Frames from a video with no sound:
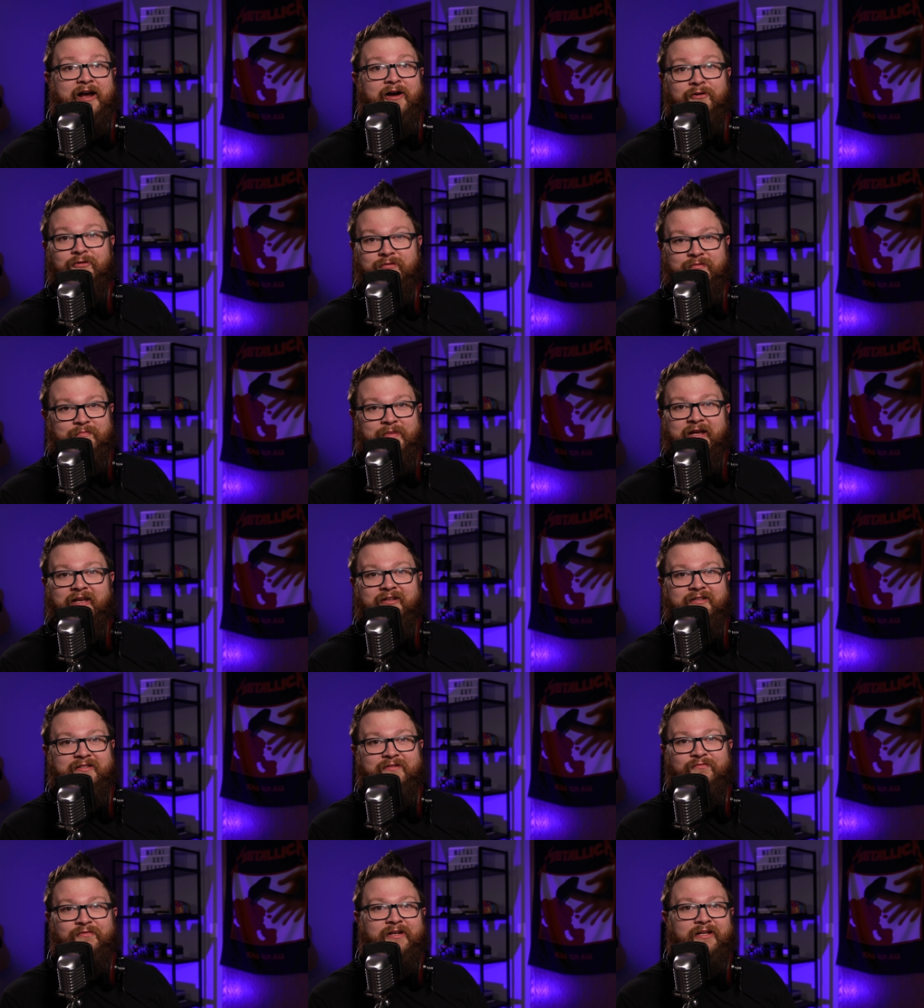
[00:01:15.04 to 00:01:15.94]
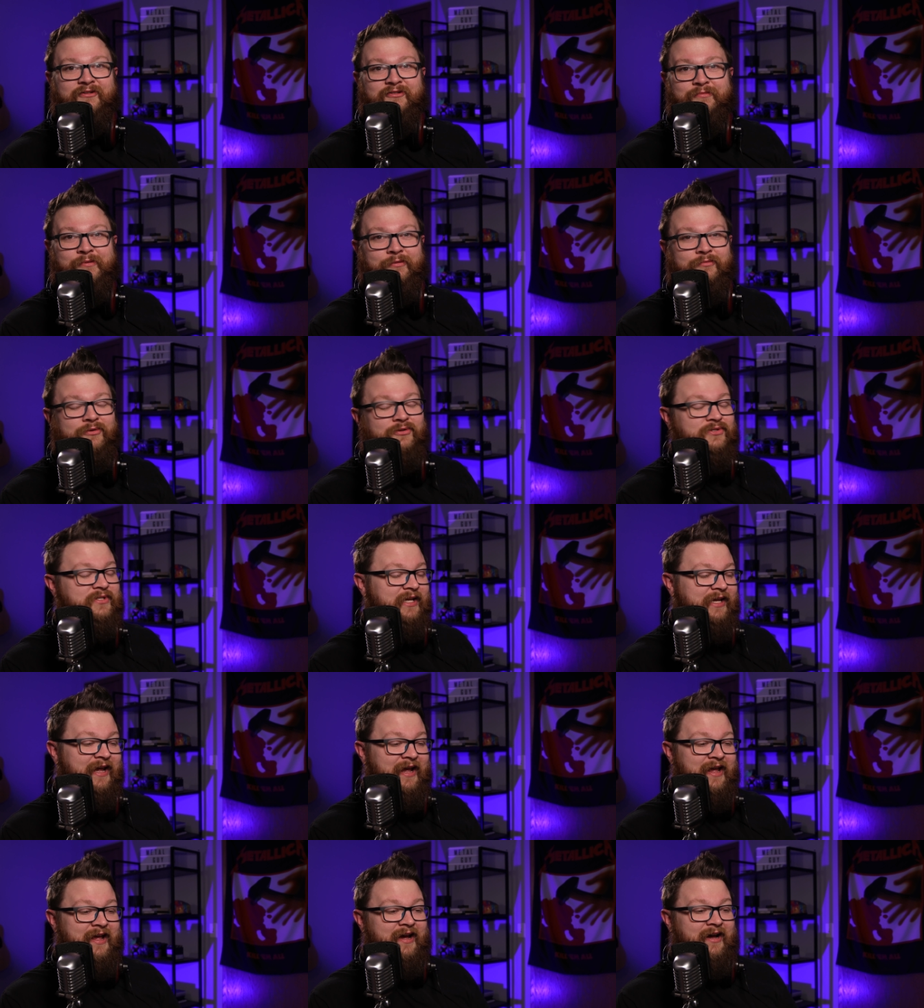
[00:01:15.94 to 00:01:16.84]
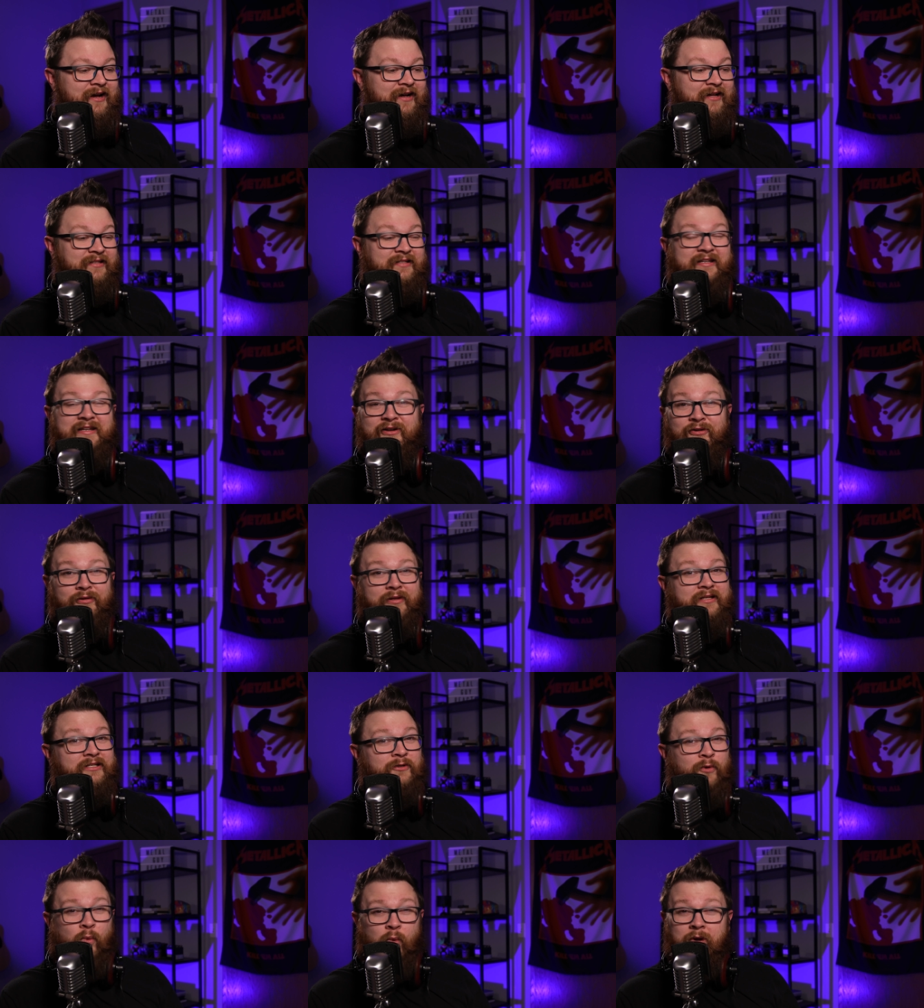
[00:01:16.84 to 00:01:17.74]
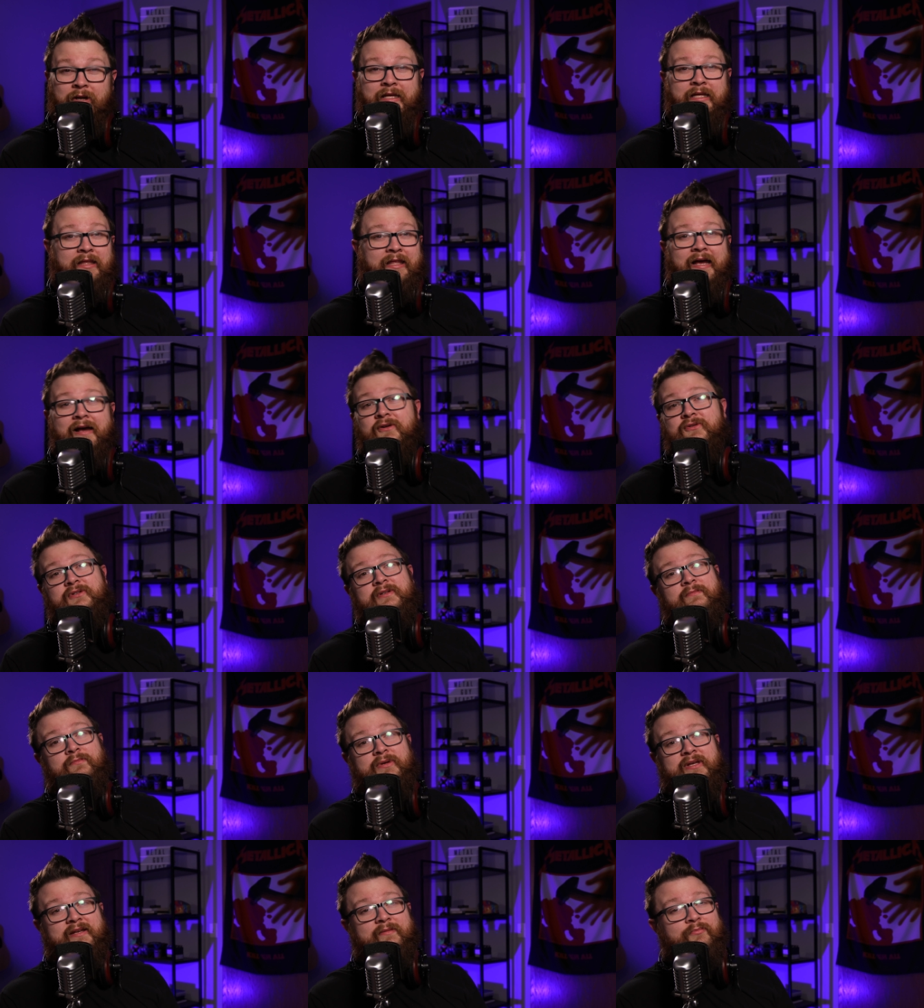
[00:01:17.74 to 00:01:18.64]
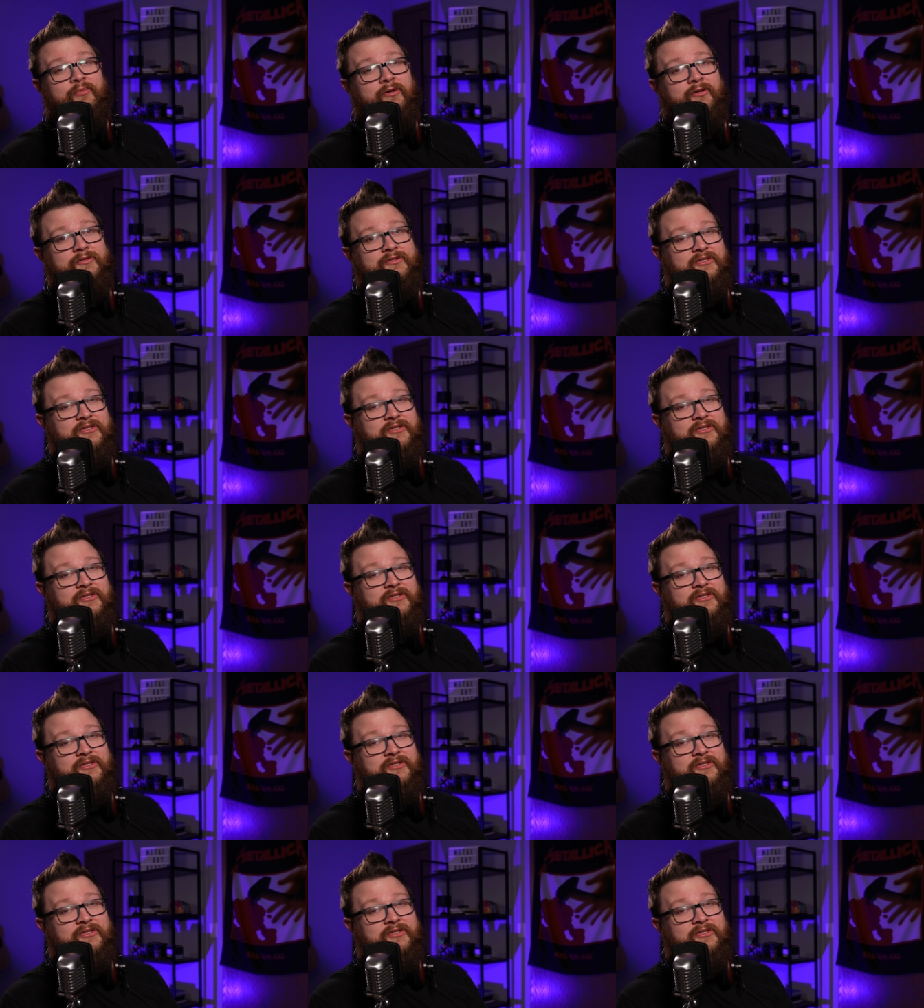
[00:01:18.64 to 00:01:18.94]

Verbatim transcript: out making some videos about music uh, to nearly 20,000 people.